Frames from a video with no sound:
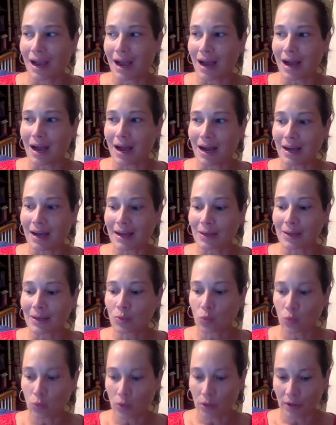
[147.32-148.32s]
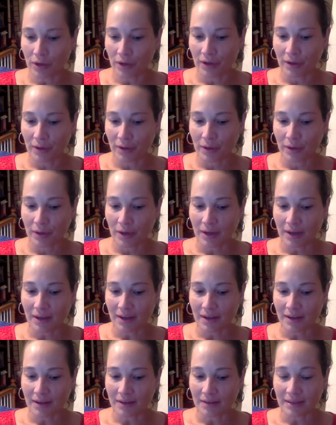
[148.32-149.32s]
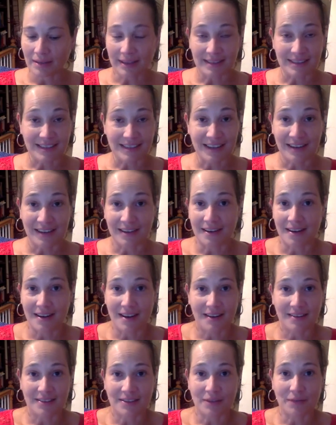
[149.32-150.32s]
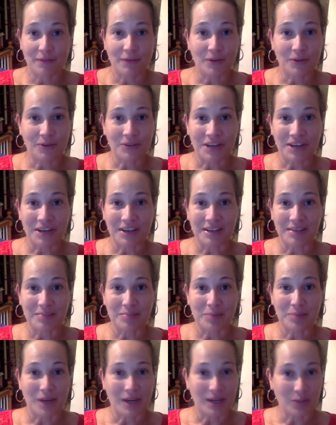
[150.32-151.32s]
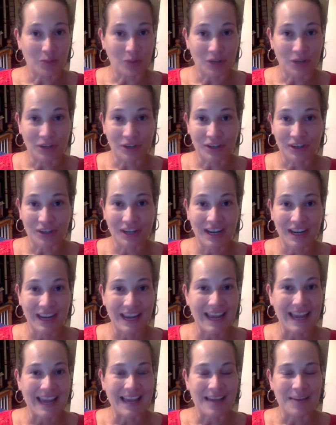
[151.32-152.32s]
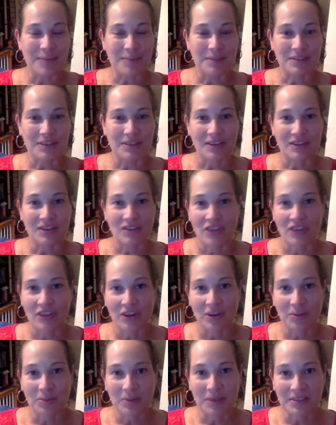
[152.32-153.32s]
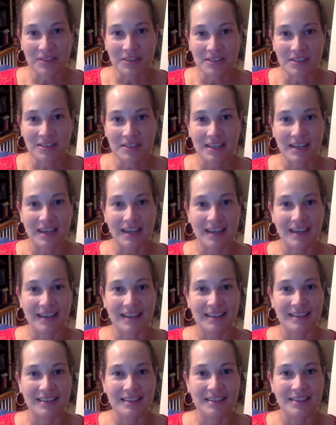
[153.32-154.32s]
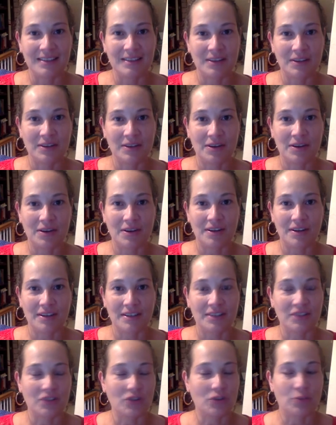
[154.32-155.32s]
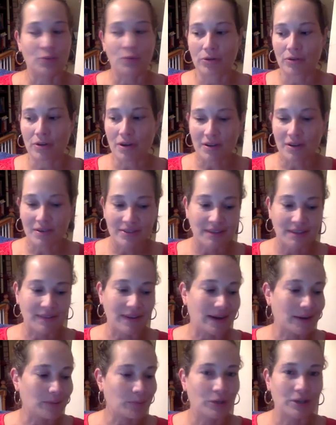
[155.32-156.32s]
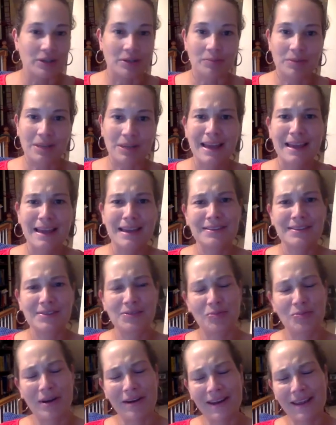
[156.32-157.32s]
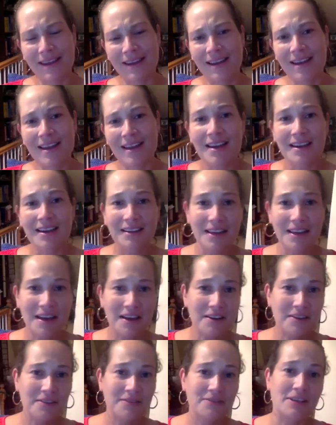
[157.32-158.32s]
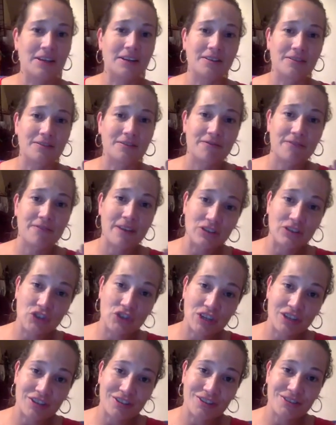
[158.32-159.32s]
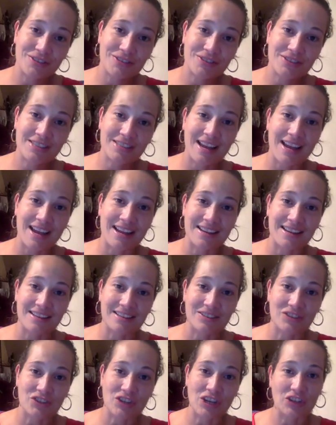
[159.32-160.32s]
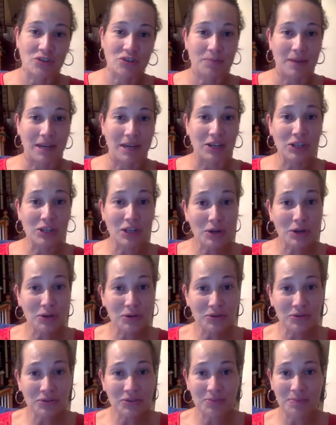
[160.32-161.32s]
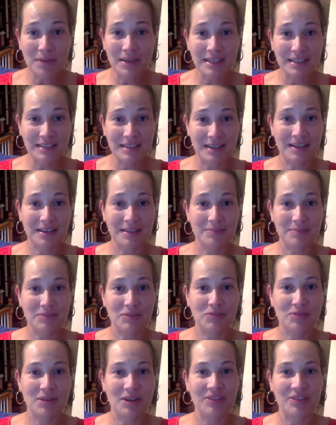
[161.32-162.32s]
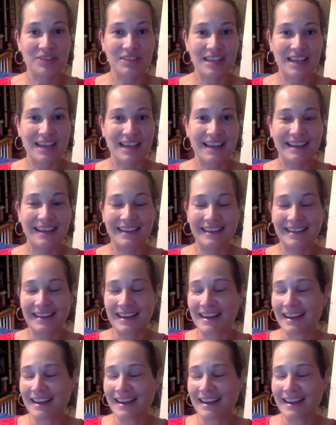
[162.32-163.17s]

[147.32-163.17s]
I work, like I said, as a full-time body worker and massage therapist, and there are additional protocols I've had to put into place, wearing gloves and face shields and changing my clothes many times throughout the day,